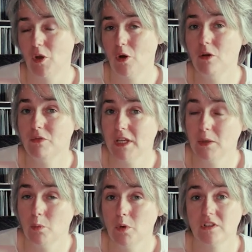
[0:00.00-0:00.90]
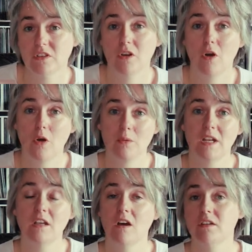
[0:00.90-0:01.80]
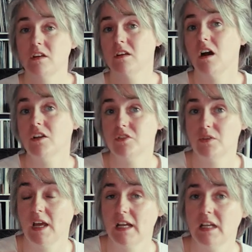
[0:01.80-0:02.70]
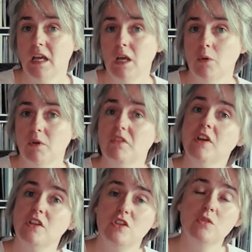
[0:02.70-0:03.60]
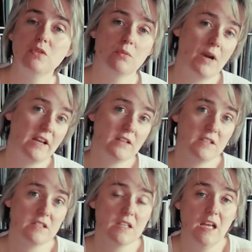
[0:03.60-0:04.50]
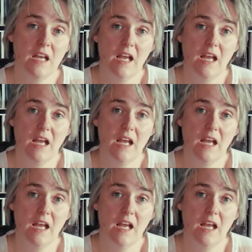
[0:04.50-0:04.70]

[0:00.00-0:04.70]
O.V. was already on a contract with Duke Records.